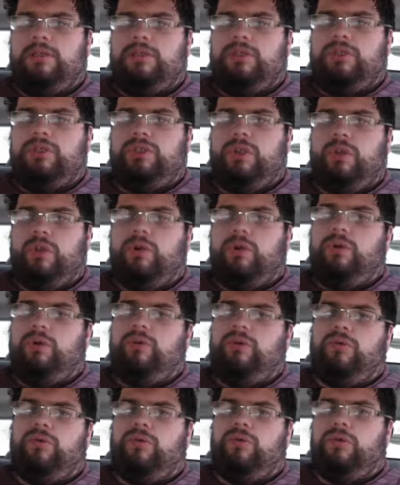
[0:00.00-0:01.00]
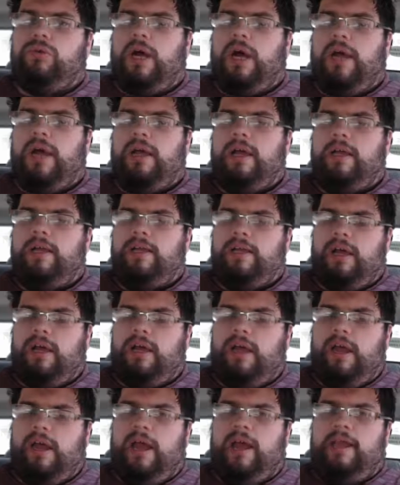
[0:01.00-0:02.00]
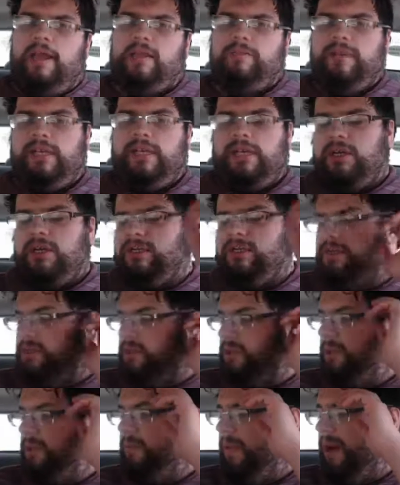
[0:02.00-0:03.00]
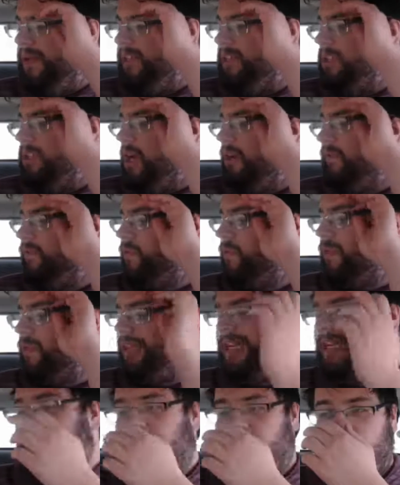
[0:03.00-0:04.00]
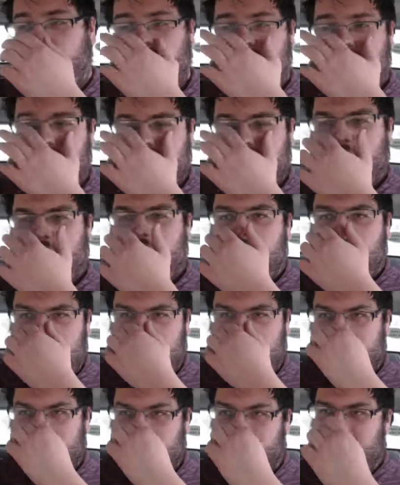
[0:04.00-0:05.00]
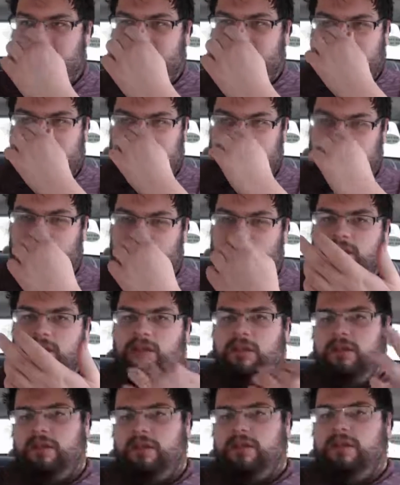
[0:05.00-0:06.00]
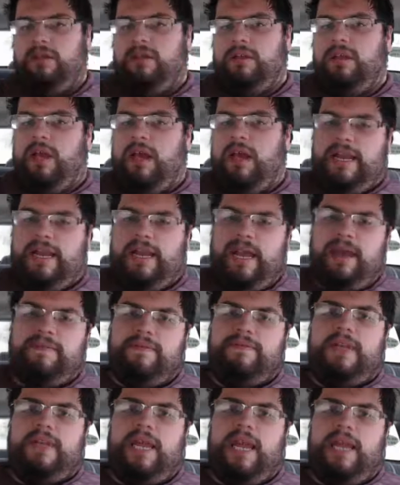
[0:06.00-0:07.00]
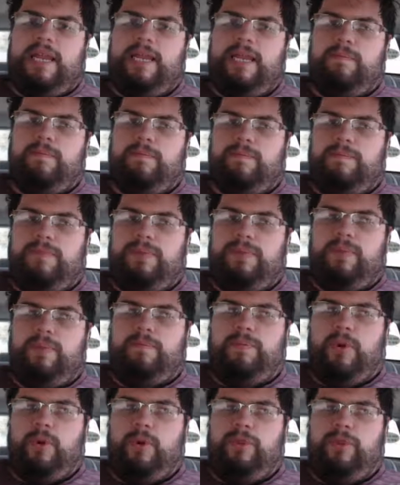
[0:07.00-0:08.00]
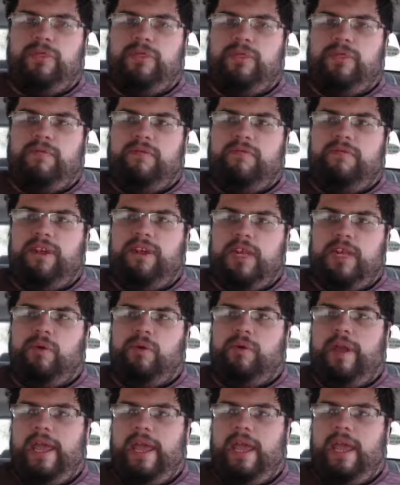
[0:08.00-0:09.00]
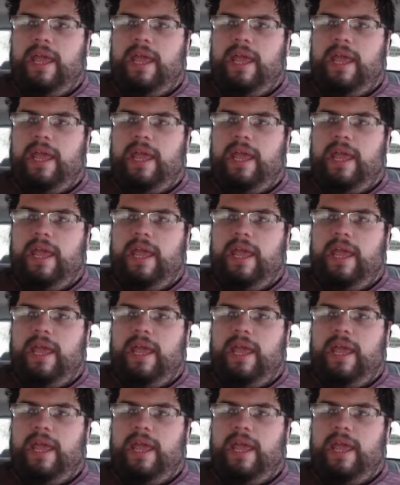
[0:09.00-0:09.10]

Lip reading: So, because my software that I use, I can't, I'd have to edit both the video